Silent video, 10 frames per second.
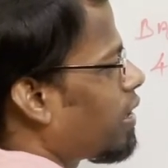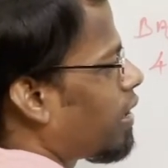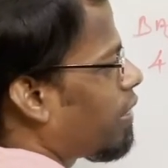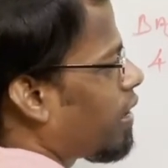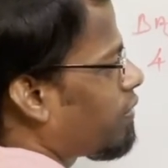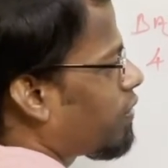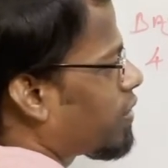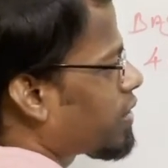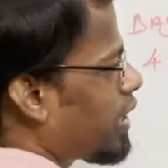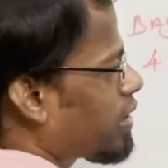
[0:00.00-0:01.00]
and then for
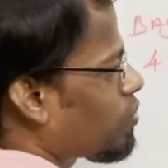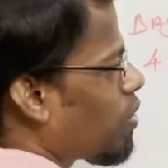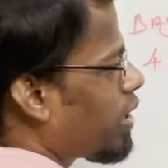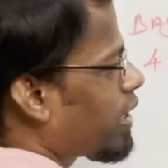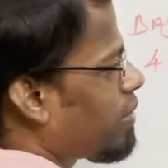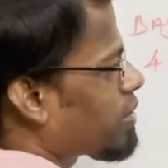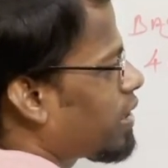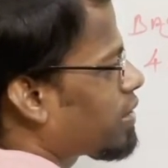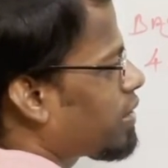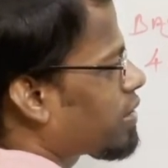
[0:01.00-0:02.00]
6, 1 times
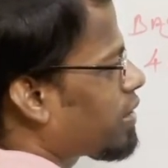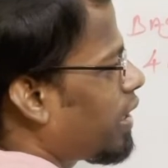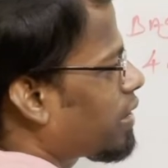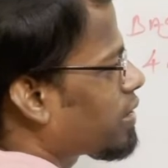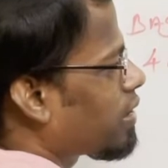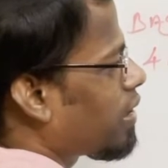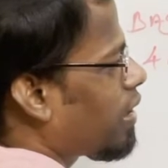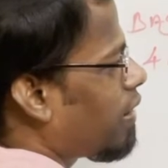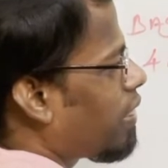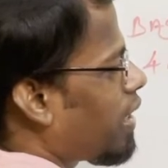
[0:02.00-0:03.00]
6 is 6,
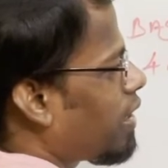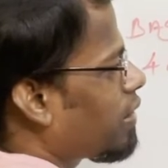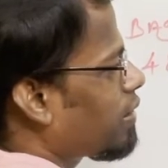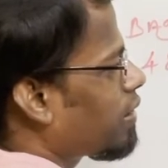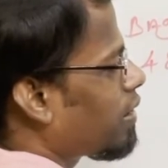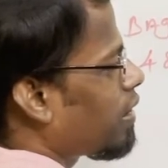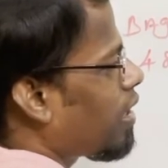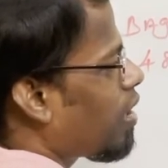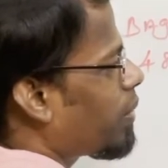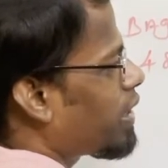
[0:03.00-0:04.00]
and then
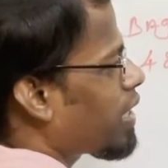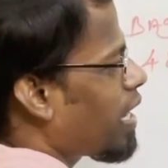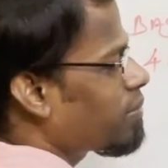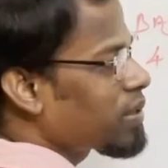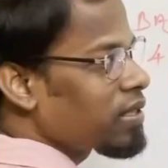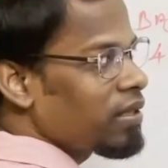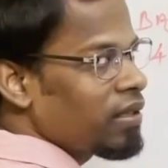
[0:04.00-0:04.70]
how many times?